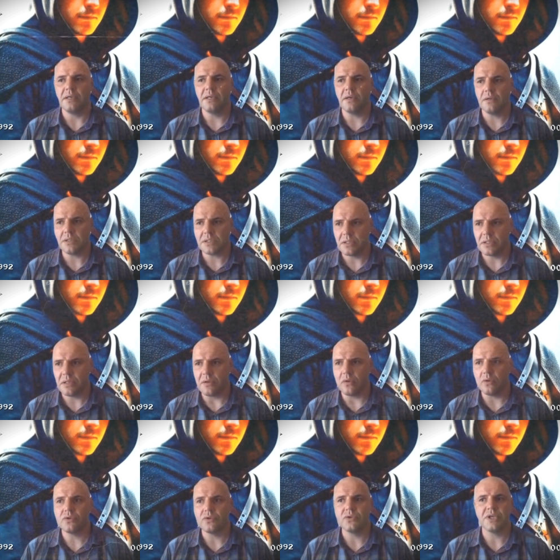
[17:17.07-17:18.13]
And he asked the
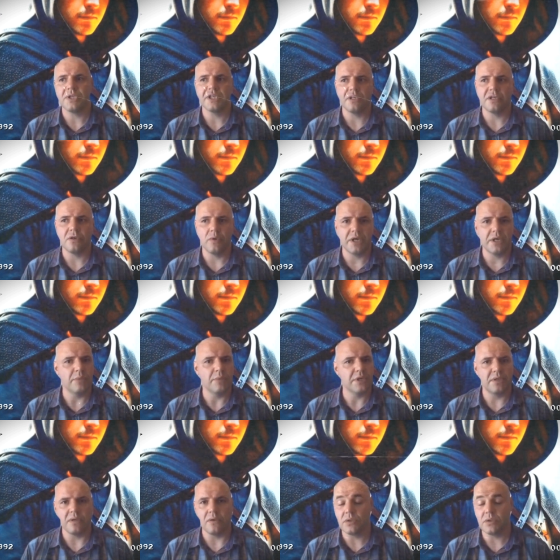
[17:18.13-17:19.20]
Lord to take it away,
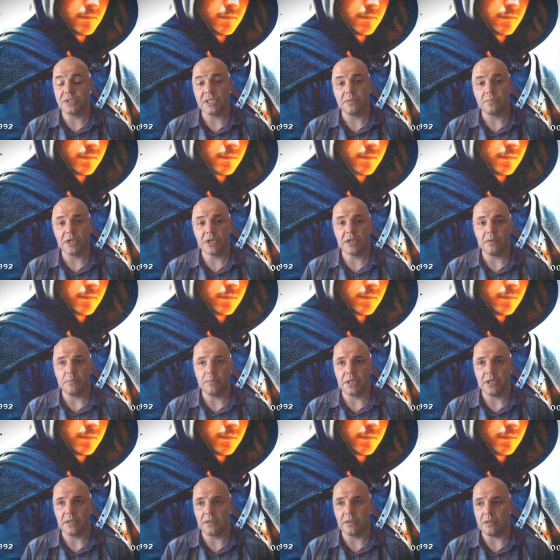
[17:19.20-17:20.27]
but the Lord said, my,
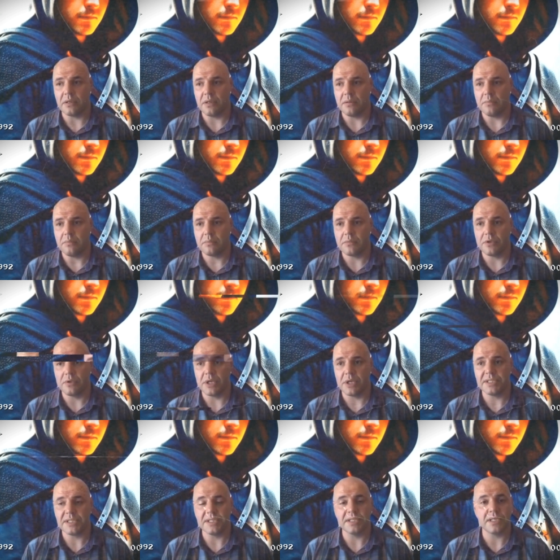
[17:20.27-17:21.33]
my uh,
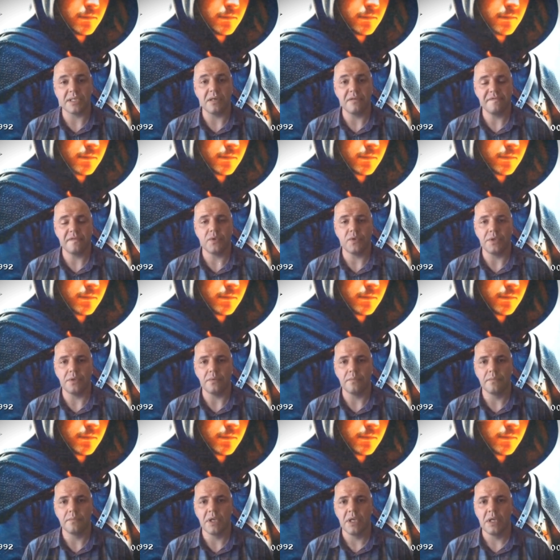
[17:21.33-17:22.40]
grace is enough for you.
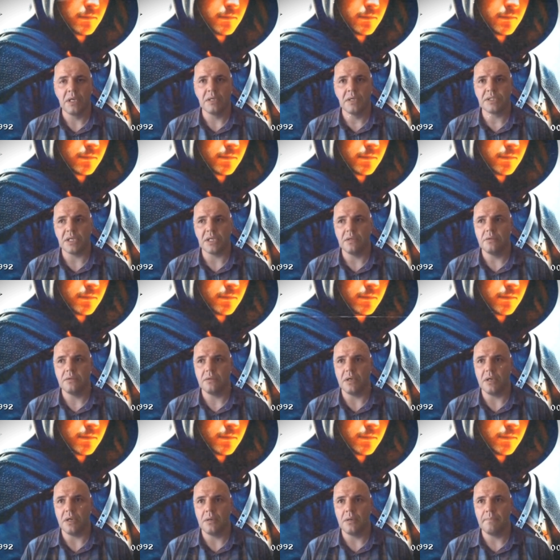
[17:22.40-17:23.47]

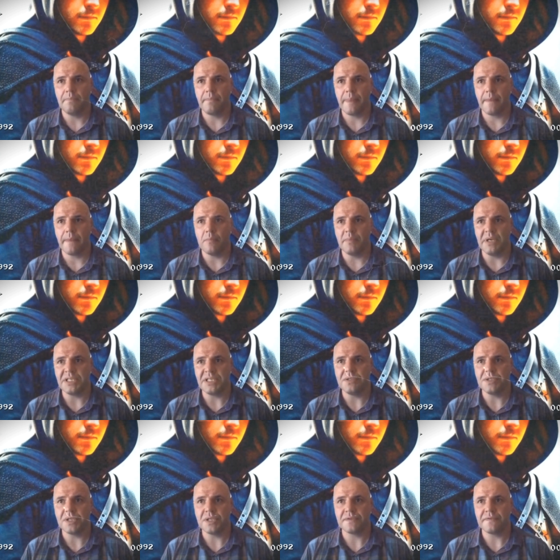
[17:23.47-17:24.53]
So um,
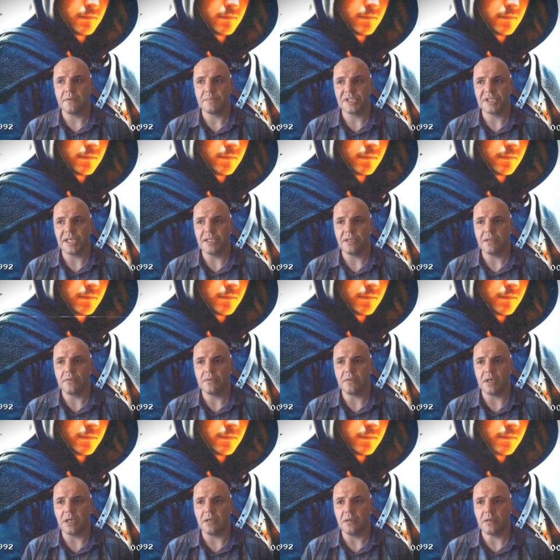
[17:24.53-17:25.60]
messengers from Satan,
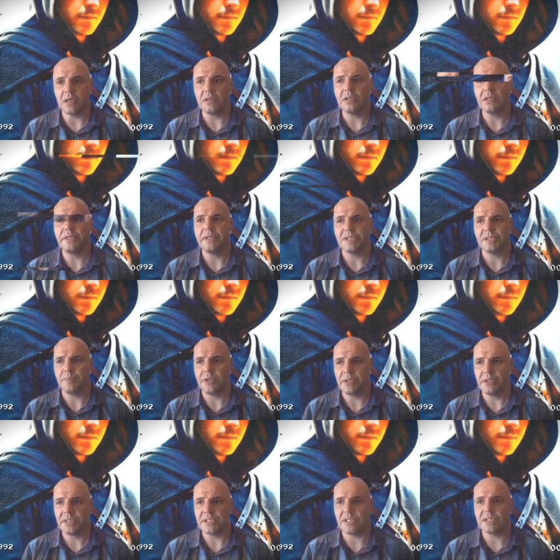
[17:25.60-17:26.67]
uh, unclean
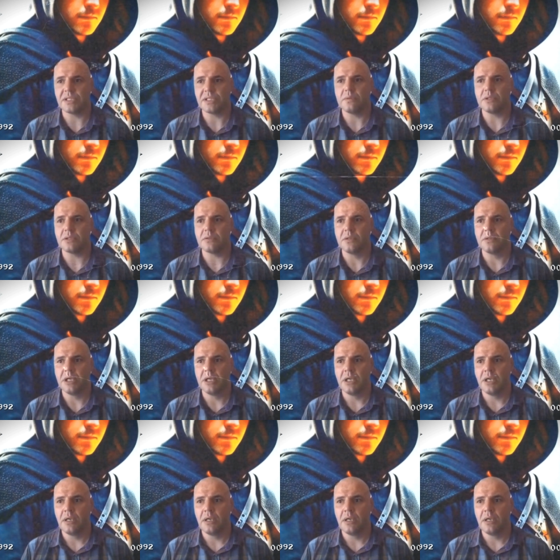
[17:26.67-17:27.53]
spirits and so on,